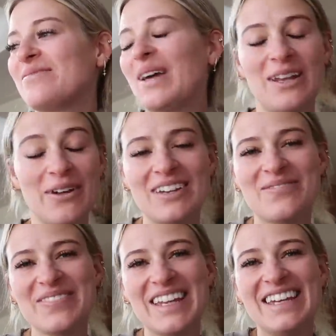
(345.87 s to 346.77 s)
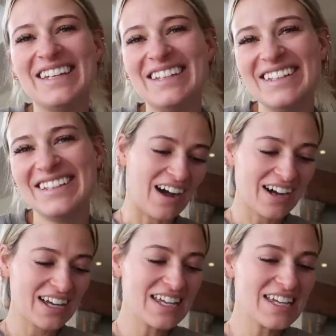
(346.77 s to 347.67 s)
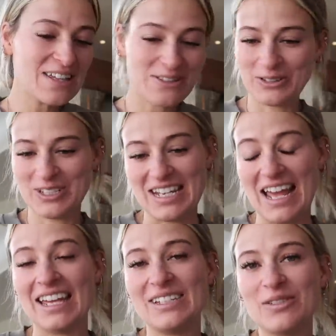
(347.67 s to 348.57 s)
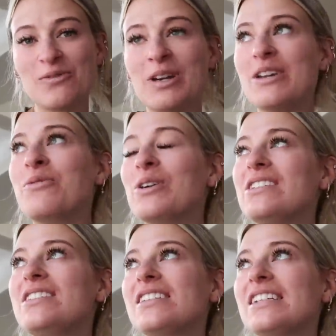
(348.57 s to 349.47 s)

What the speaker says: But anyway, I thought today we would